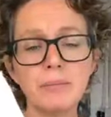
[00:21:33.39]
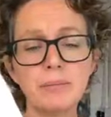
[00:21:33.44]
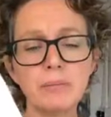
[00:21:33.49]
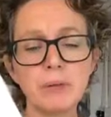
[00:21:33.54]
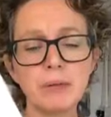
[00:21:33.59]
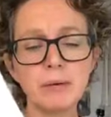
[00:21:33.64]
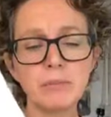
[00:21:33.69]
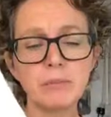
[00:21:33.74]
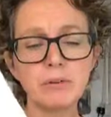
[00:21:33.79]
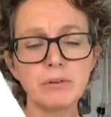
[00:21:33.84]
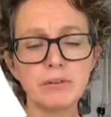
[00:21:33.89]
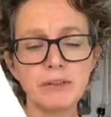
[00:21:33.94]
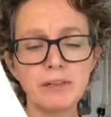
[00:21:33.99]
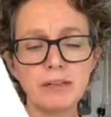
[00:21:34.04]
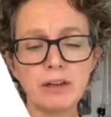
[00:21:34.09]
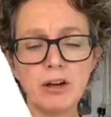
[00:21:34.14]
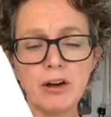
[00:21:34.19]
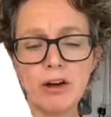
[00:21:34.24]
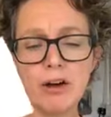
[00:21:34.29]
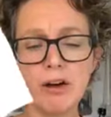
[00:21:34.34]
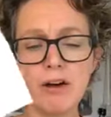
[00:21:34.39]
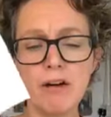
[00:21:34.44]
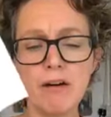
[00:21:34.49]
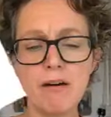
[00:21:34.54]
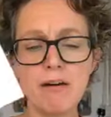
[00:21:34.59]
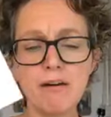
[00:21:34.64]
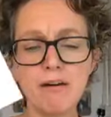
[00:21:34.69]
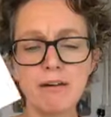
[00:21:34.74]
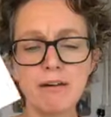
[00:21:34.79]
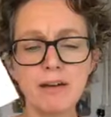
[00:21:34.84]
It was in
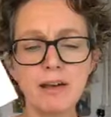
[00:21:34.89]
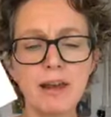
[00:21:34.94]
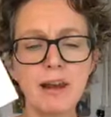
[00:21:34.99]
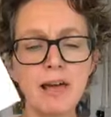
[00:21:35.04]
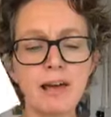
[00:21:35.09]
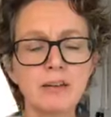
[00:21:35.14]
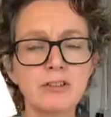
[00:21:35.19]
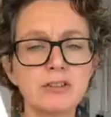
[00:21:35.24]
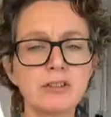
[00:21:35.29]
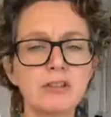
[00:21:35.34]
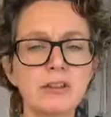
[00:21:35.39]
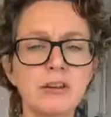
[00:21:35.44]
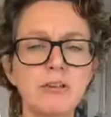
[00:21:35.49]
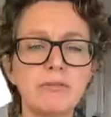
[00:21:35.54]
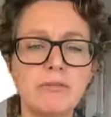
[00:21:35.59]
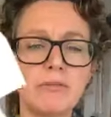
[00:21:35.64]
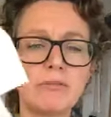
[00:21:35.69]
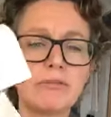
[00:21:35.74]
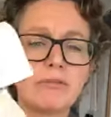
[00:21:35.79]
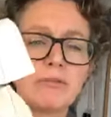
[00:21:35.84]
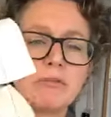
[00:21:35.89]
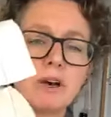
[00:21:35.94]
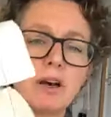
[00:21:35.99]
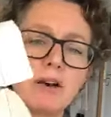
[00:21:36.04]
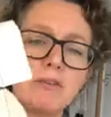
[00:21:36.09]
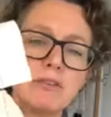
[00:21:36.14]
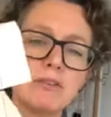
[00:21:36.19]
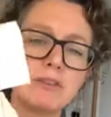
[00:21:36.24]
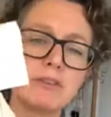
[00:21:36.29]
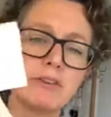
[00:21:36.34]
her collection
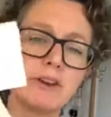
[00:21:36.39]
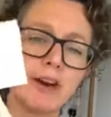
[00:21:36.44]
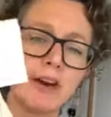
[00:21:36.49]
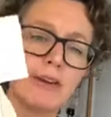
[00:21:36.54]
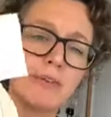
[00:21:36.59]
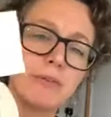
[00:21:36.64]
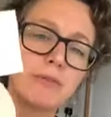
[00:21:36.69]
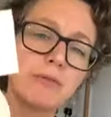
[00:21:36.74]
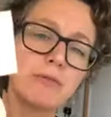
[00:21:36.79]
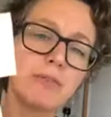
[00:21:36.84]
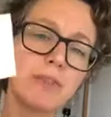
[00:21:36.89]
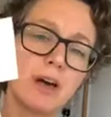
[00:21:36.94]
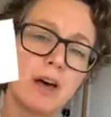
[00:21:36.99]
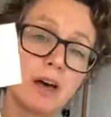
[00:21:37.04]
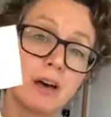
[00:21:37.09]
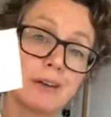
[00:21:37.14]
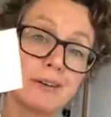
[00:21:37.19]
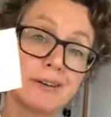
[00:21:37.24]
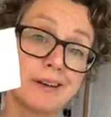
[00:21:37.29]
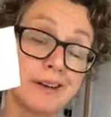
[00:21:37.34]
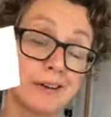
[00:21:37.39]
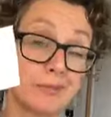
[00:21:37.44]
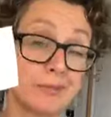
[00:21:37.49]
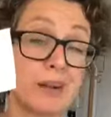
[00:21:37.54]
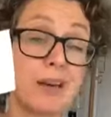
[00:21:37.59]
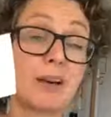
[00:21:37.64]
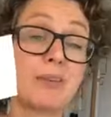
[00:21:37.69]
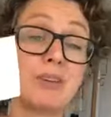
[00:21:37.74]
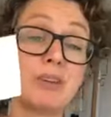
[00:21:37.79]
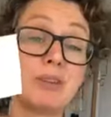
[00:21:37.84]
of stuff that I've
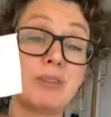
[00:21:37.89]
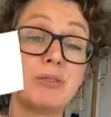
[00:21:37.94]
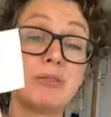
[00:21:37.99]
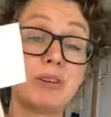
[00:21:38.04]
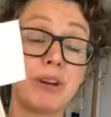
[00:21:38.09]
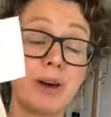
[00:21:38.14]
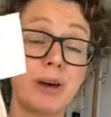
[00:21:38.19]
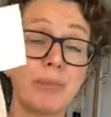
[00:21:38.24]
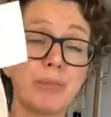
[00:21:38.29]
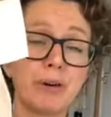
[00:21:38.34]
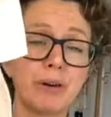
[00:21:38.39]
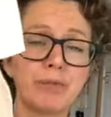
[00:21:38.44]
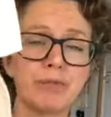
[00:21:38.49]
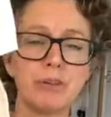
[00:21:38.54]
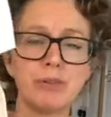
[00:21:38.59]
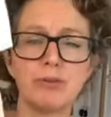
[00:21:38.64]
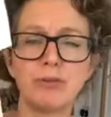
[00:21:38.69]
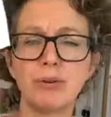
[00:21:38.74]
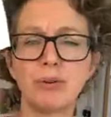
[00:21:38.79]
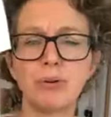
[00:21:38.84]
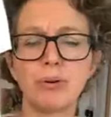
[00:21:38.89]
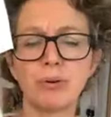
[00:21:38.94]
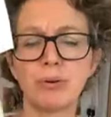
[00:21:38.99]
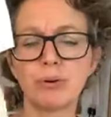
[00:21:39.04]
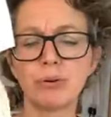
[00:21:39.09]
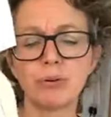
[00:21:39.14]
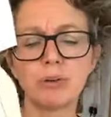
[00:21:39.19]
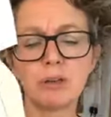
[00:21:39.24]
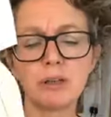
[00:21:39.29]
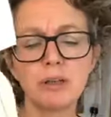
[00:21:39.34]
now used up. I've used it
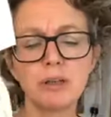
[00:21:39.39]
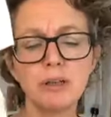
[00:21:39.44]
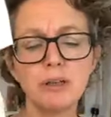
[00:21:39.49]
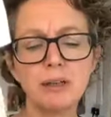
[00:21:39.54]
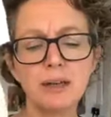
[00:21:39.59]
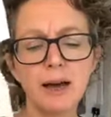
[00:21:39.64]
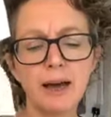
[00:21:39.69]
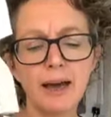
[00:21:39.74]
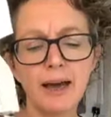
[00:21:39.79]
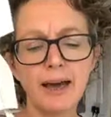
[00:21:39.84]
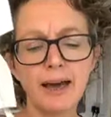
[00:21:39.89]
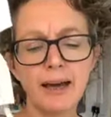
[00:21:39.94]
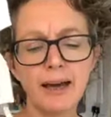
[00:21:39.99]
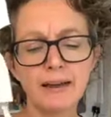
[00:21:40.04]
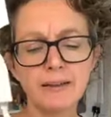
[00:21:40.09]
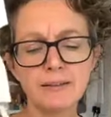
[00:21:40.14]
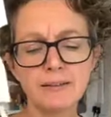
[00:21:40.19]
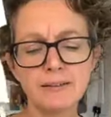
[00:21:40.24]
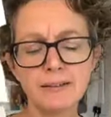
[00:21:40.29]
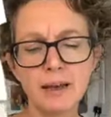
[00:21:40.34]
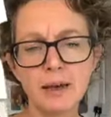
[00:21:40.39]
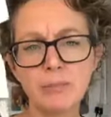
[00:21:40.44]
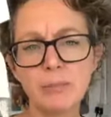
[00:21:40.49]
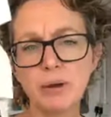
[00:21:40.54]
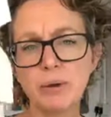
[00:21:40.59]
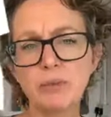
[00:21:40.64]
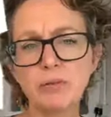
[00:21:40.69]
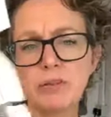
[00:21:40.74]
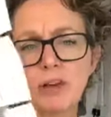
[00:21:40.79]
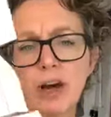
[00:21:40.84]
all. And
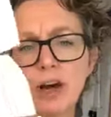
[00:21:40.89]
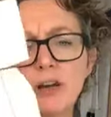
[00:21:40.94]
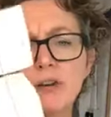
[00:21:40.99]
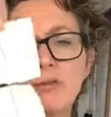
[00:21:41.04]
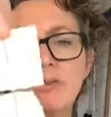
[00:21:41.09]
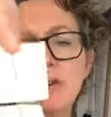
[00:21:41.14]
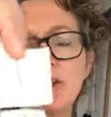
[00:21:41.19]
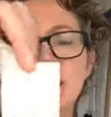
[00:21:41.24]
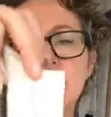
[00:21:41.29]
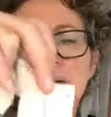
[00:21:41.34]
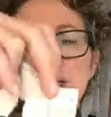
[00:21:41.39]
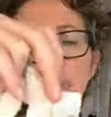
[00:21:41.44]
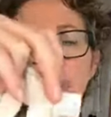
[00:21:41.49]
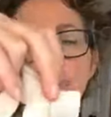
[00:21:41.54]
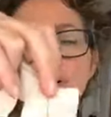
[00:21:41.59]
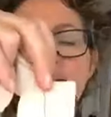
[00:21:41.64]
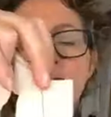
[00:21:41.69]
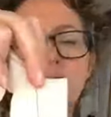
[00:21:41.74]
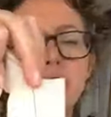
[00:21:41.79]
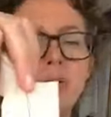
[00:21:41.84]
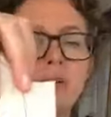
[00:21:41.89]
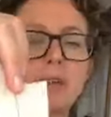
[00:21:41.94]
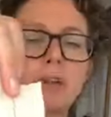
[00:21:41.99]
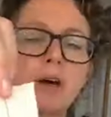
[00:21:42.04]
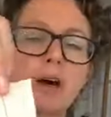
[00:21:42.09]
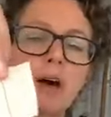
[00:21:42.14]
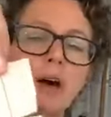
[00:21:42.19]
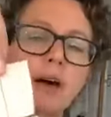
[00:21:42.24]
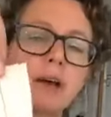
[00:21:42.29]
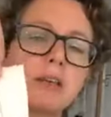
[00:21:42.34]
it was kind of really important
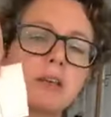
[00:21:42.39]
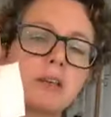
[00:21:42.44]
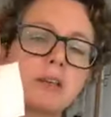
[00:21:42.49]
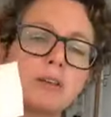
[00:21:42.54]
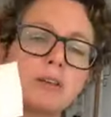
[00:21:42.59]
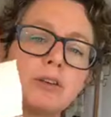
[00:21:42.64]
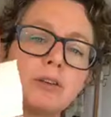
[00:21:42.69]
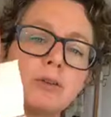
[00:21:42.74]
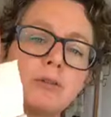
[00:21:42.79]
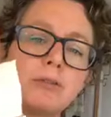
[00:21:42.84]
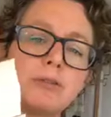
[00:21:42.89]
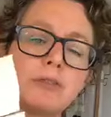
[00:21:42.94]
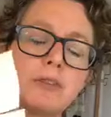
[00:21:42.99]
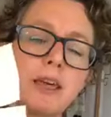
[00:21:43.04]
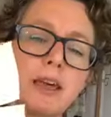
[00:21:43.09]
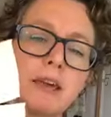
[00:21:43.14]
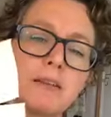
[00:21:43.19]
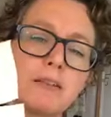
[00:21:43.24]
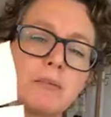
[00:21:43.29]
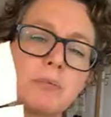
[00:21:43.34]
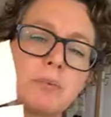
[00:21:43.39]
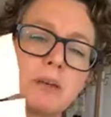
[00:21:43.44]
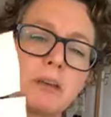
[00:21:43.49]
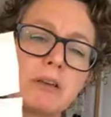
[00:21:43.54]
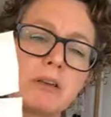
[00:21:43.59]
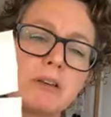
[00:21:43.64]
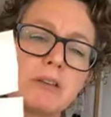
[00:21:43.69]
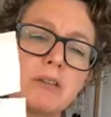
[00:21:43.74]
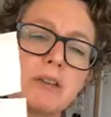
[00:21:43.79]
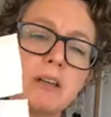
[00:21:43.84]
that I used this,
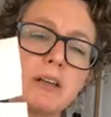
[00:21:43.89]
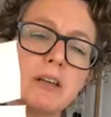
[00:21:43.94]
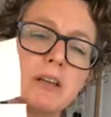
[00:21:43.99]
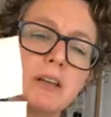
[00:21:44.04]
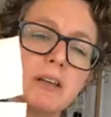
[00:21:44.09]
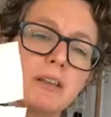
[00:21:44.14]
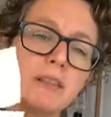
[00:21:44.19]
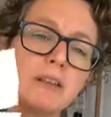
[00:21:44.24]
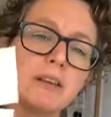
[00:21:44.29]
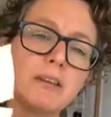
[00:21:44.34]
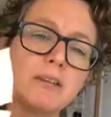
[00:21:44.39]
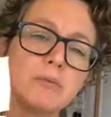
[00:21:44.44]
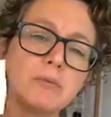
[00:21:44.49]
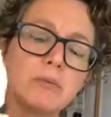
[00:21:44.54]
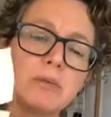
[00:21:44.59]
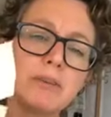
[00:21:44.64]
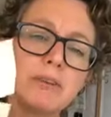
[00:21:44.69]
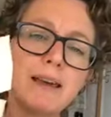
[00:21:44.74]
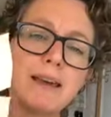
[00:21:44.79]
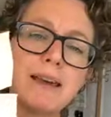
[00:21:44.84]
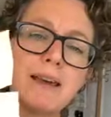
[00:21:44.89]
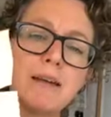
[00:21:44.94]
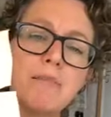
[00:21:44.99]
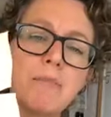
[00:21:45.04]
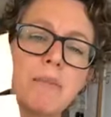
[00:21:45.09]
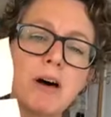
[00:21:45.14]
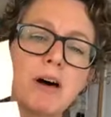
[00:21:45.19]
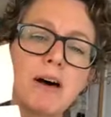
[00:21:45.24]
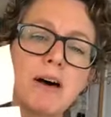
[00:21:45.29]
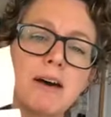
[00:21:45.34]
because this was in
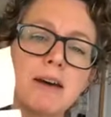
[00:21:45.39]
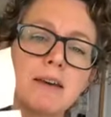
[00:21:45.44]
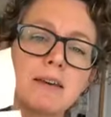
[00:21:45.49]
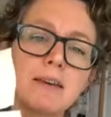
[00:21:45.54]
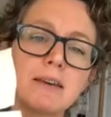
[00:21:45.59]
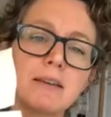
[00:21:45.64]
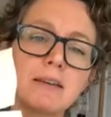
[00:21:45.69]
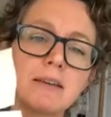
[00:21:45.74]
my